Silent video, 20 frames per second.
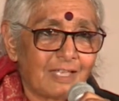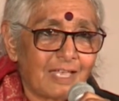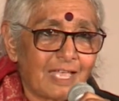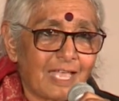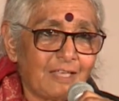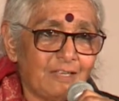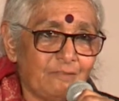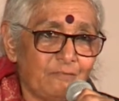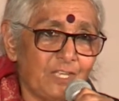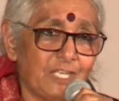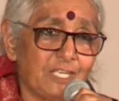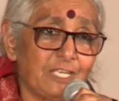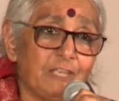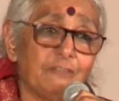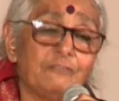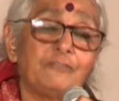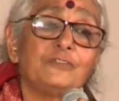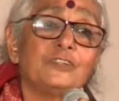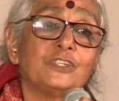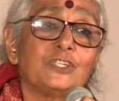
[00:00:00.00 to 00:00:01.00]
and we
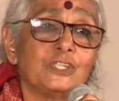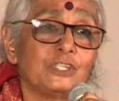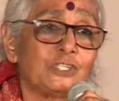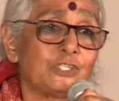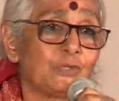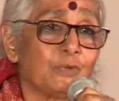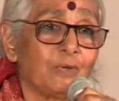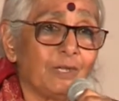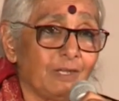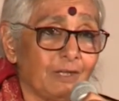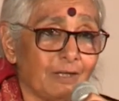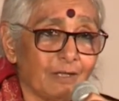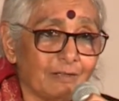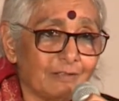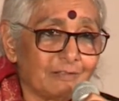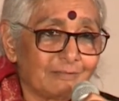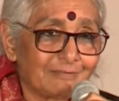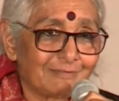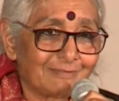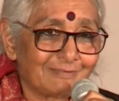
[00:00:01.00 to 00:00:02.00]
gifted it to India.
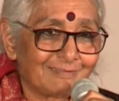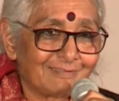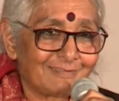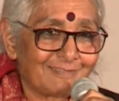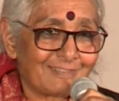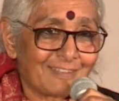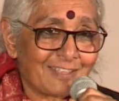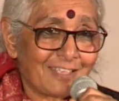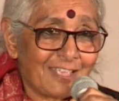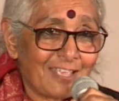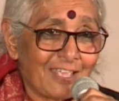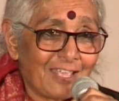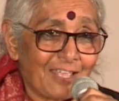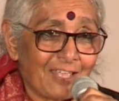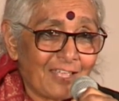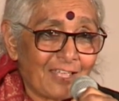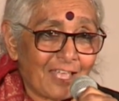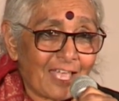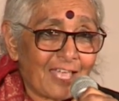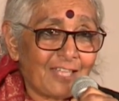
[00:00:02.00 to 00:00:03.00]

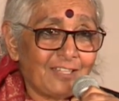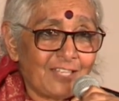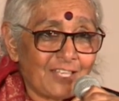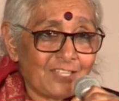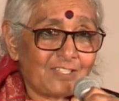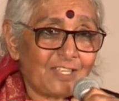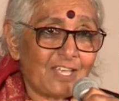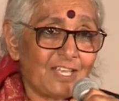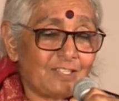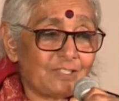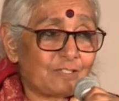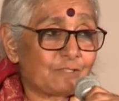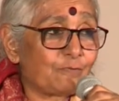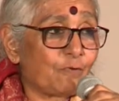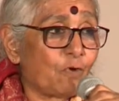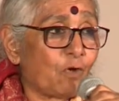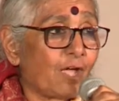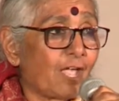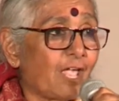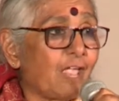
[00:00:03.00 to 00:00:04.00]
And they say it's
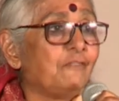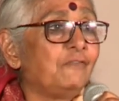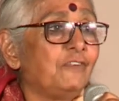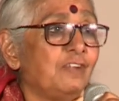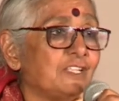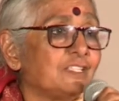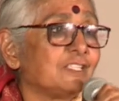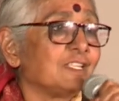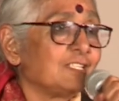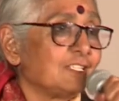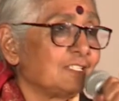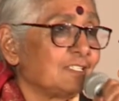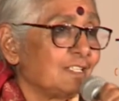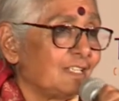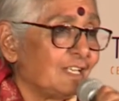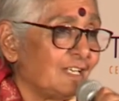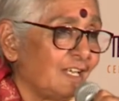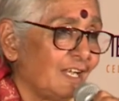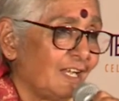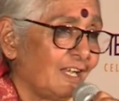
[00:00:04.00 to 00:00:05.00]
for every
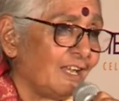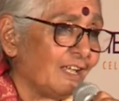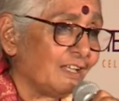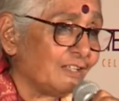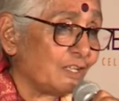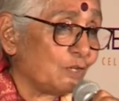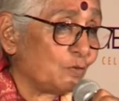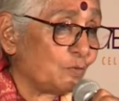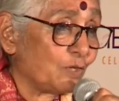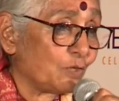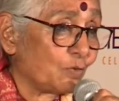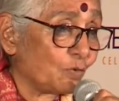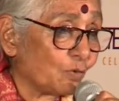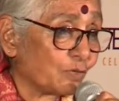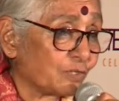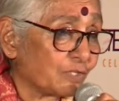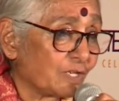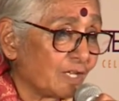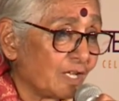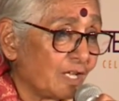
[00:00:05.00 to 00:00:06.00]
citizen in India that we
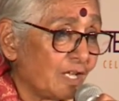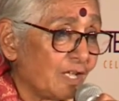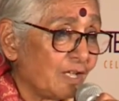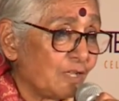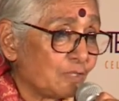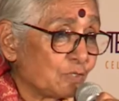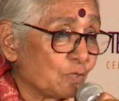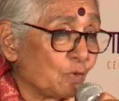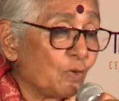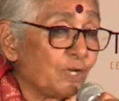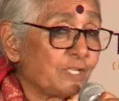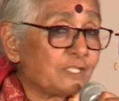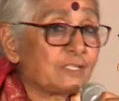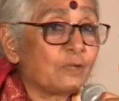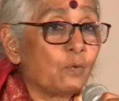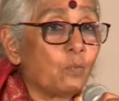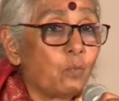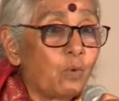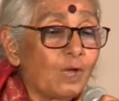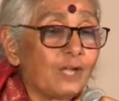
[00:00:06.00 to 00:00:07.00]
thought. So it's
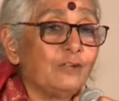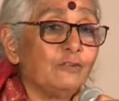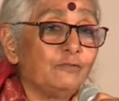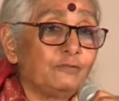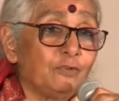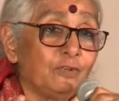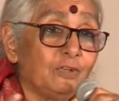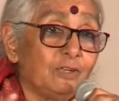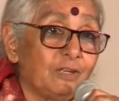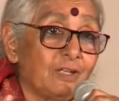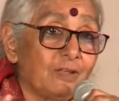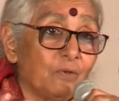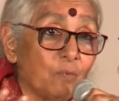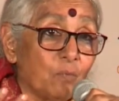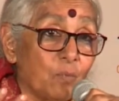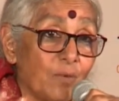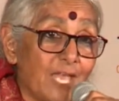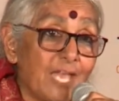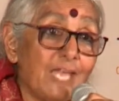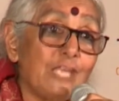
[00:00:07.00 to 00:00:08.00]
a wonderful
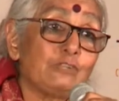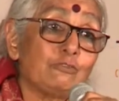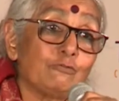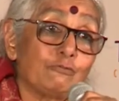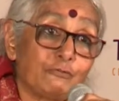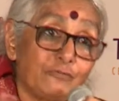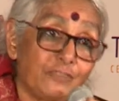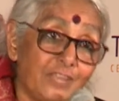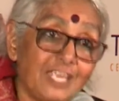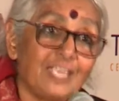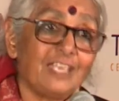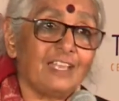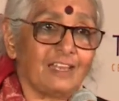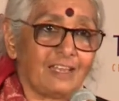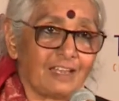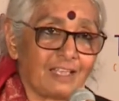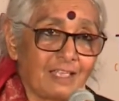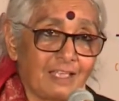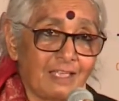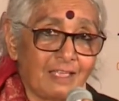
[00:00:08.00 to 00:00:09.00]
way to
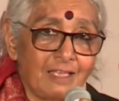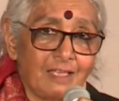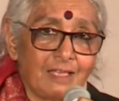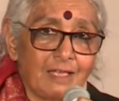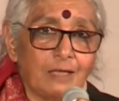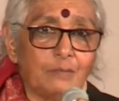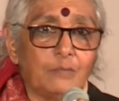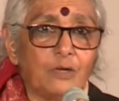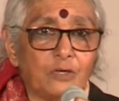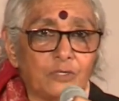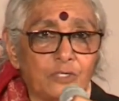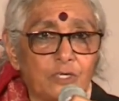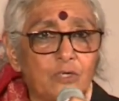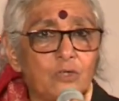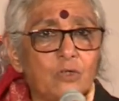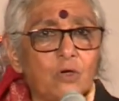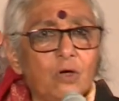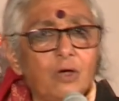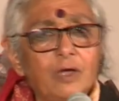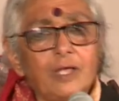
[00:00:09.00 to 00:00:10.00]
feel about a
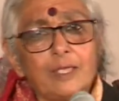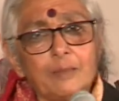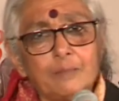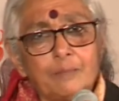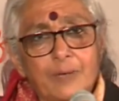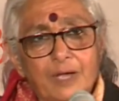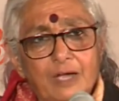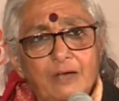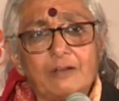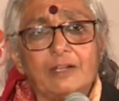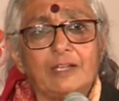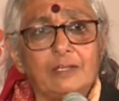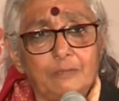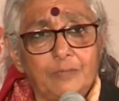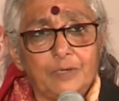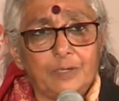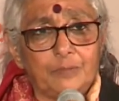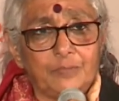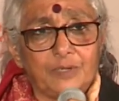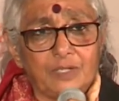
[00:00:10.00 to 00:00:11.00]
law empowering
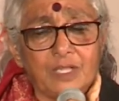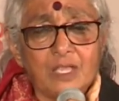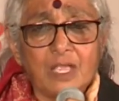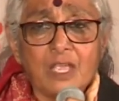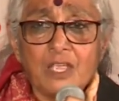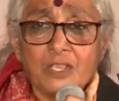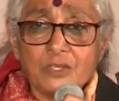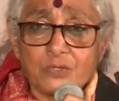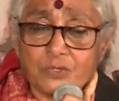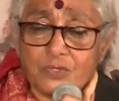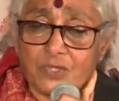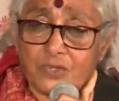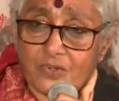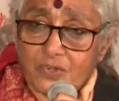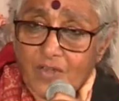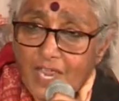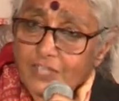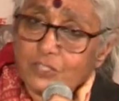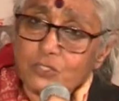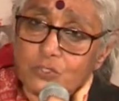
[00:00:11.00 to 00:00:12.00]
people. So the
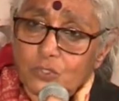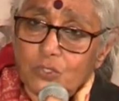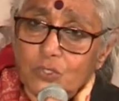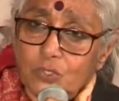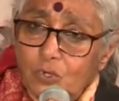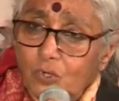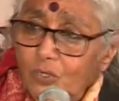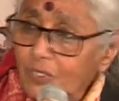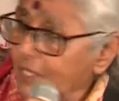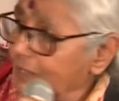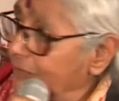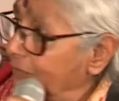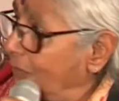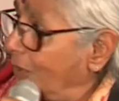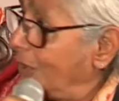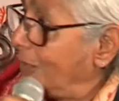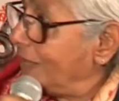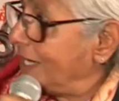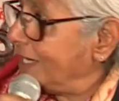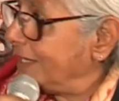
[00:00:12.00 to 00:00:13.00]
right to know, therefore, my